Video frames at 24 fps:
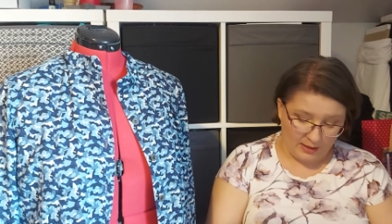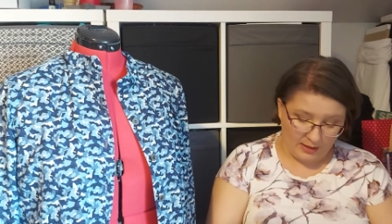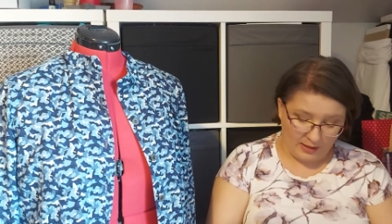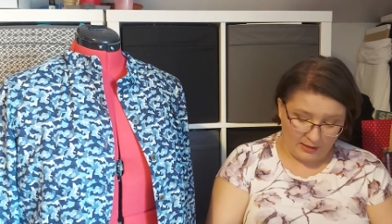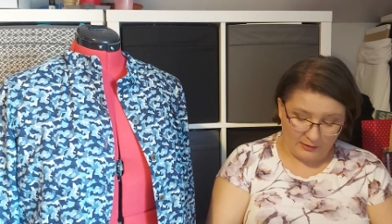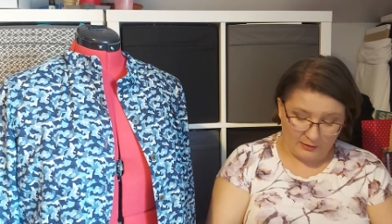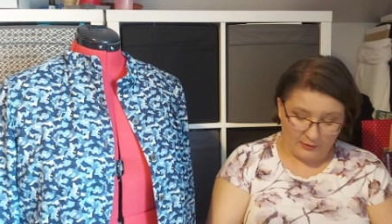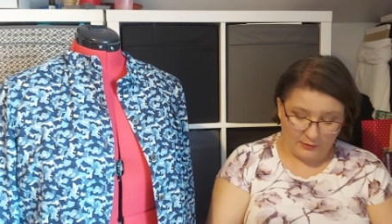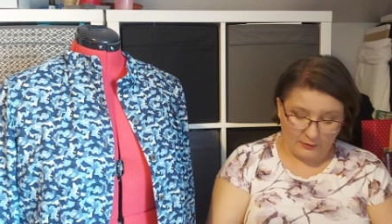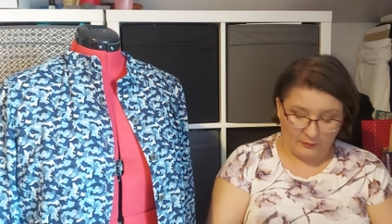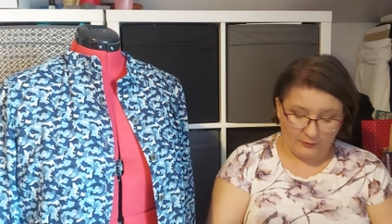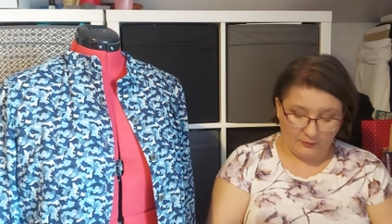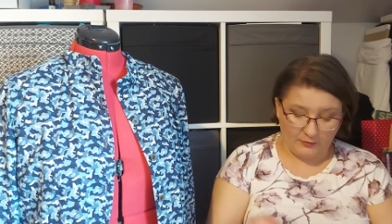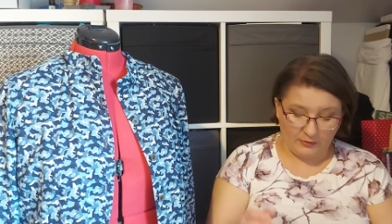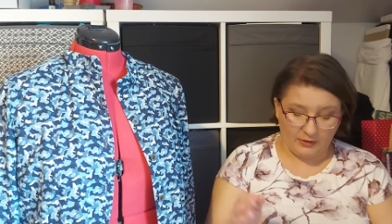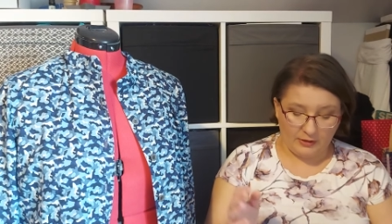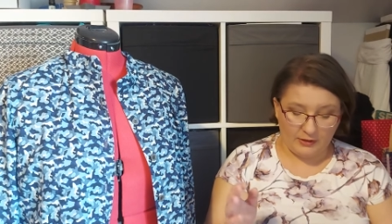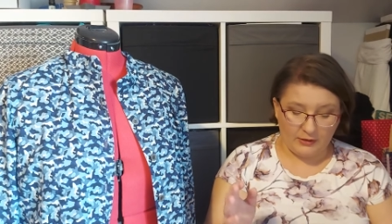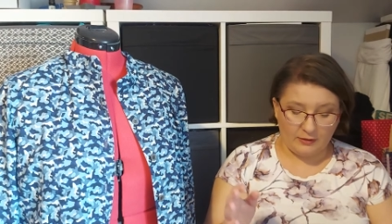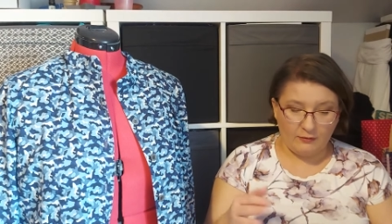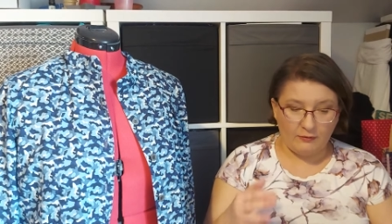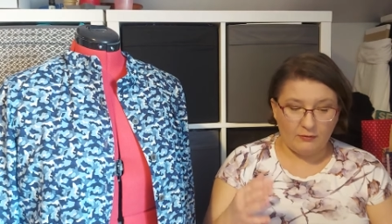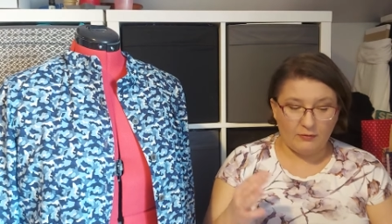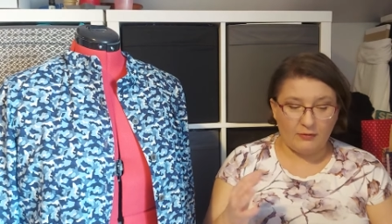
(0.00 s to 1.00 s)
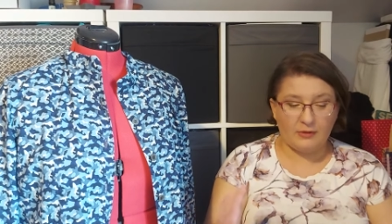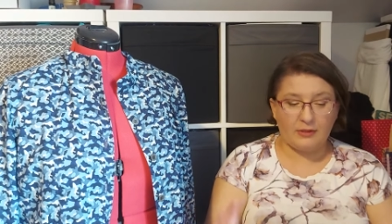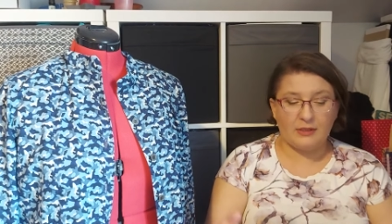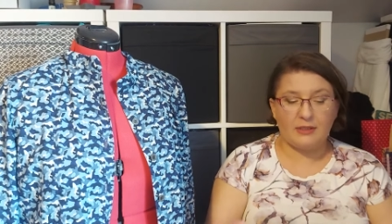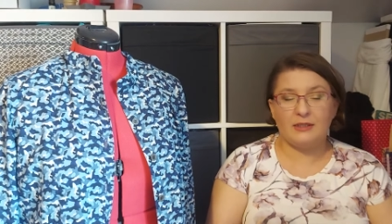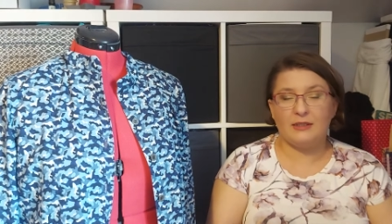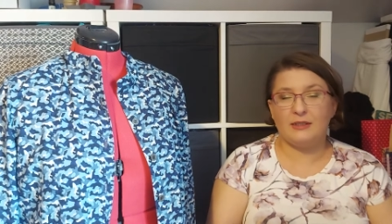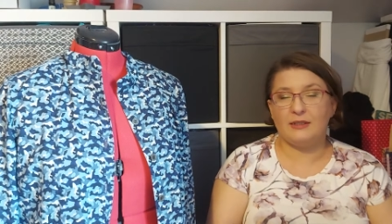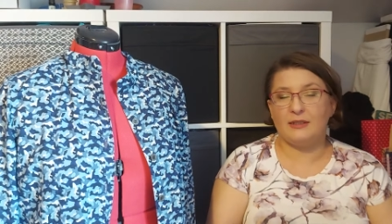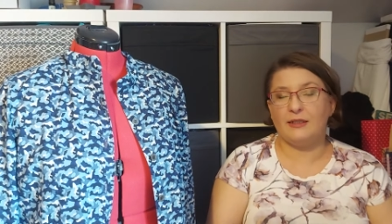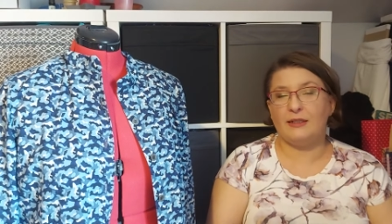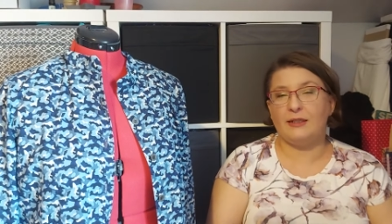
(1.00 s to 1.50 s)
so it
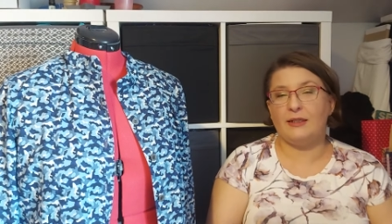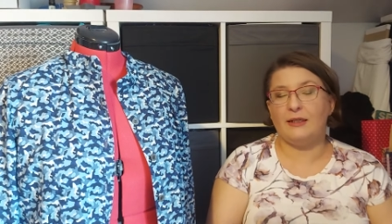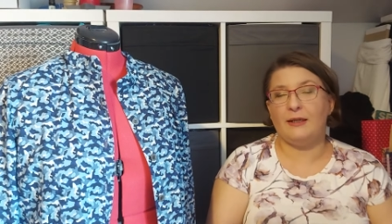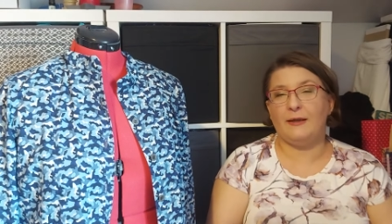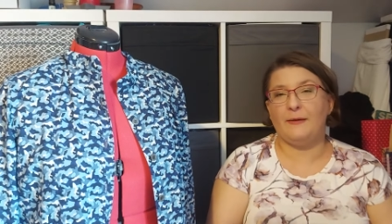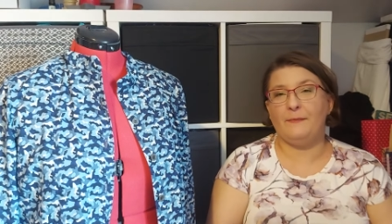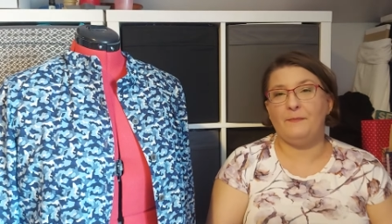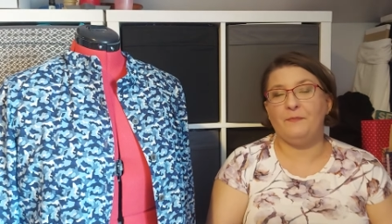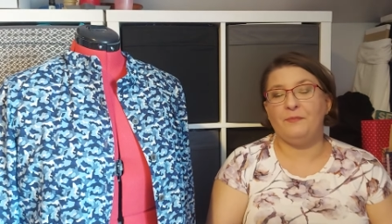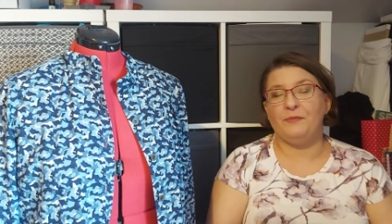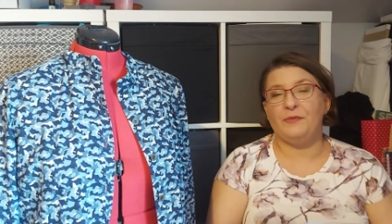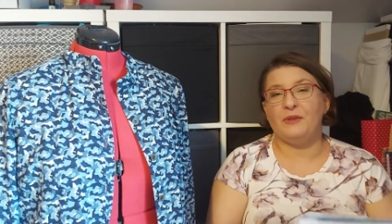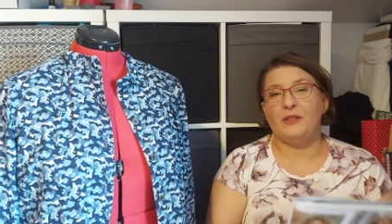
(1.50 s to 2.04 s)
looks um,